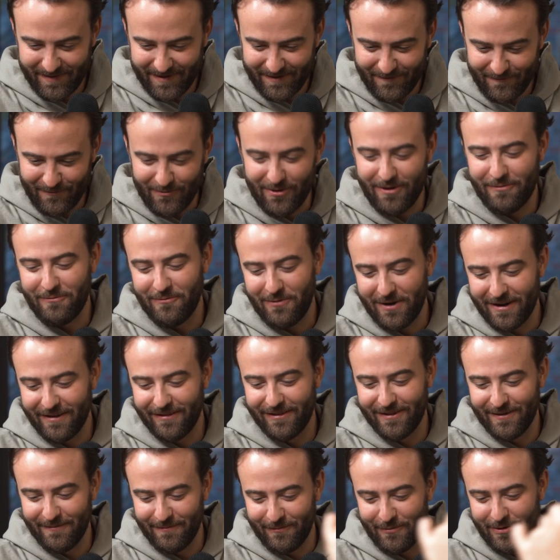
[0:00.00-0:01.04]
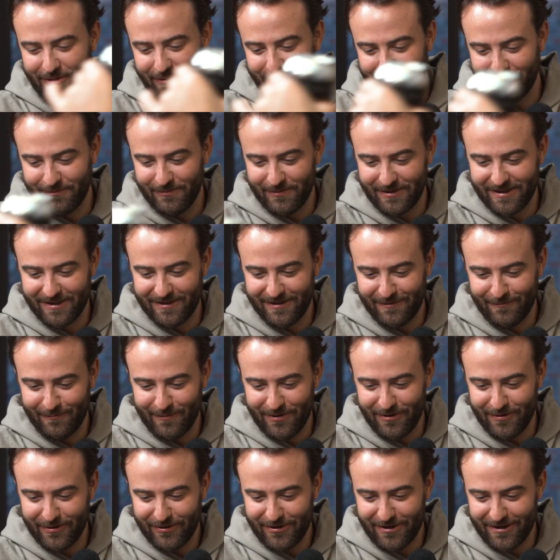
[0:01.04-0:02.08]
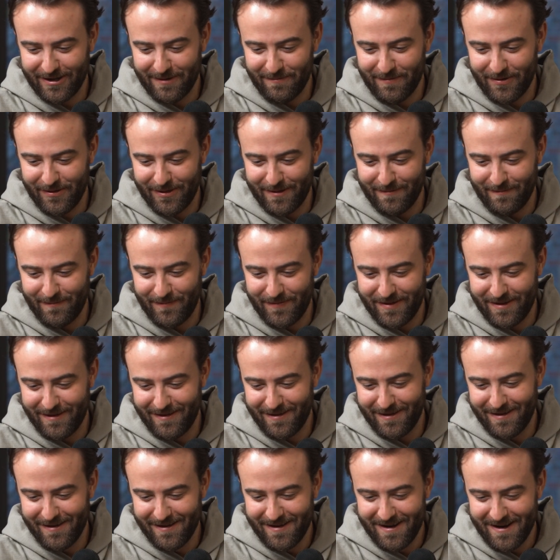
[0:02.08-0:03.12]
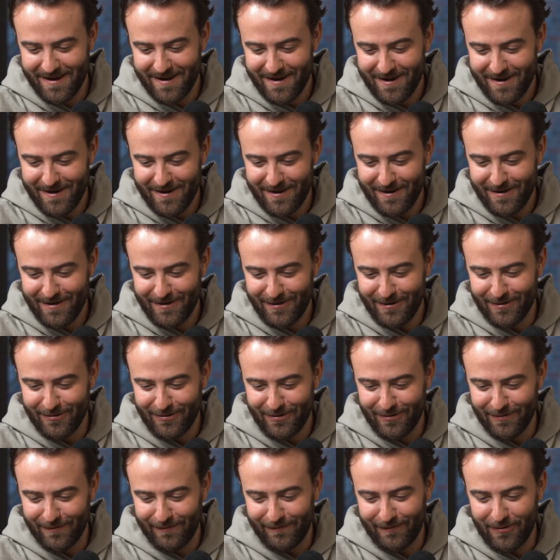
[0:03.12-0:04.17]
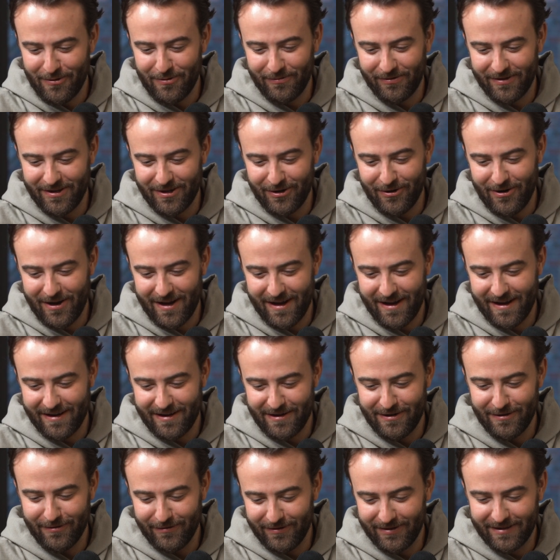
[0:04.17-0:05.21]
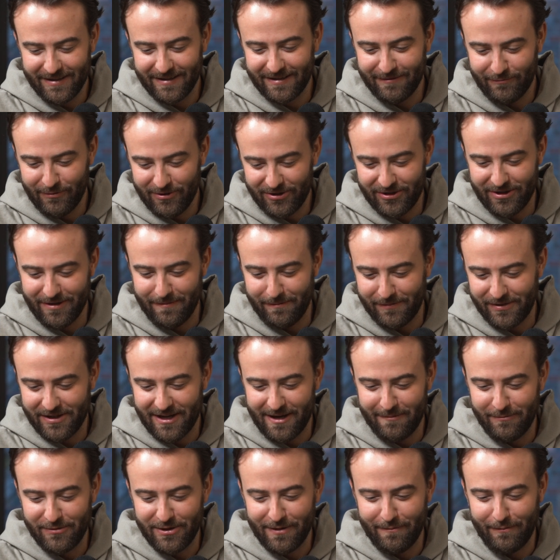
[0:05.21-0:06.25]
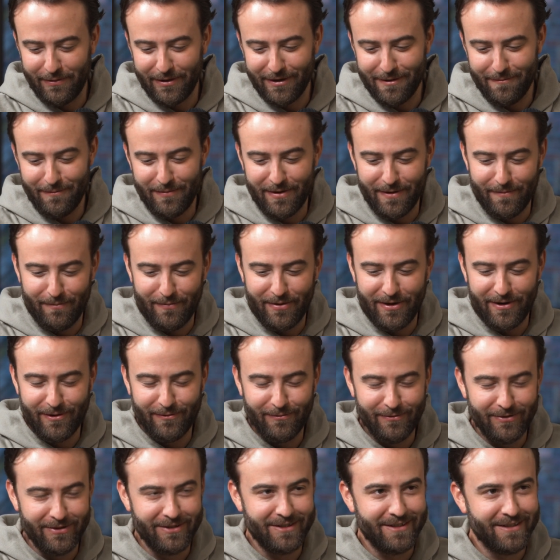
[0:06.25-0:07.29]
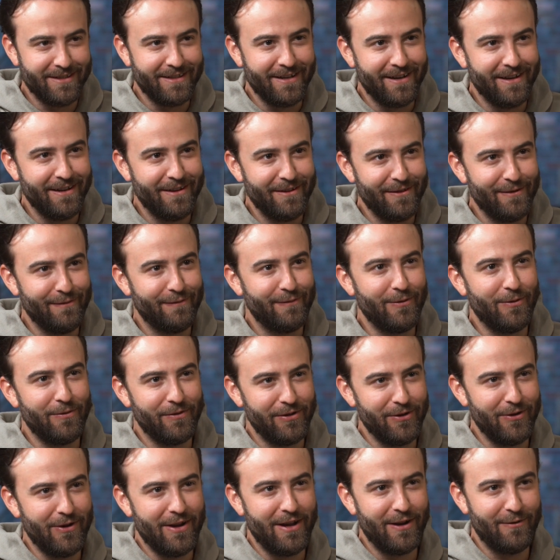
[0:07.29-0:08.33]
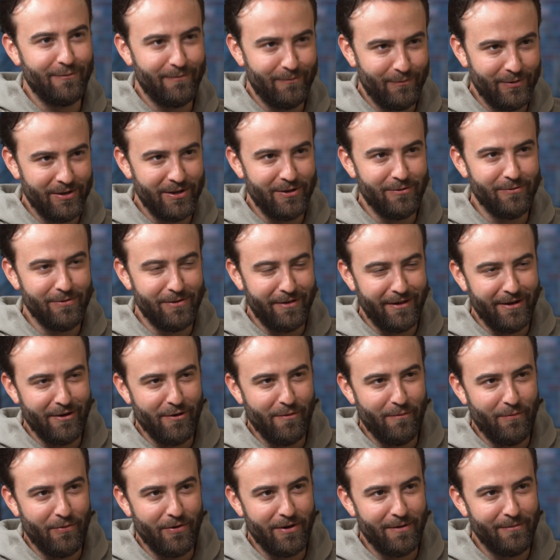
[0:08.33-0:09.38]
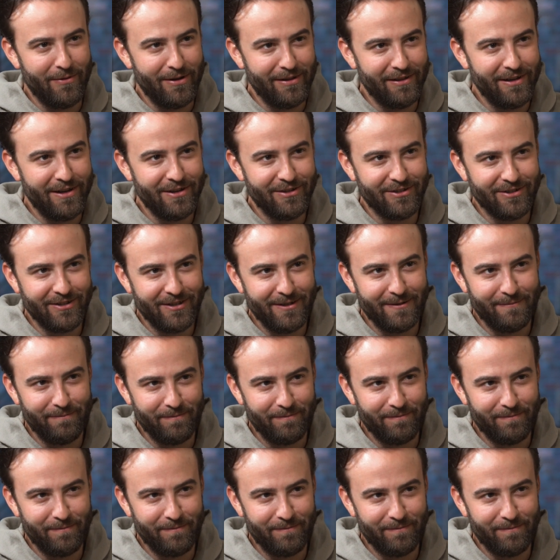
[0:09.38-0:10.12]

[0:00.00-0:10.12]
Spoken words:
well, one of them was when you're talking about your phone that you had. I know we're time jumping a bit, but it was the phone that you had when you were in the airport in Malaysia.